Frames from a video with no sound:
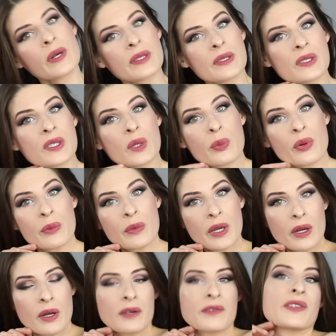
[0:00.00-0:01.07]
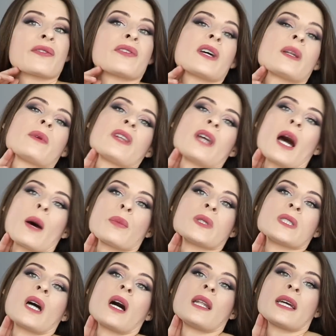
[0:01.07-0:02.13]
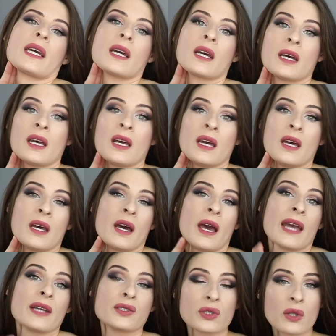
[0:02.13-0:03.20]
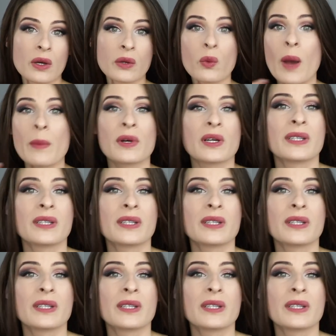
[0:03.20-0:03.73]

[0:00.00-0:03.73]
wear this to the premiere of The Phantom of the Opera, darling. Andrew Lloyd Webber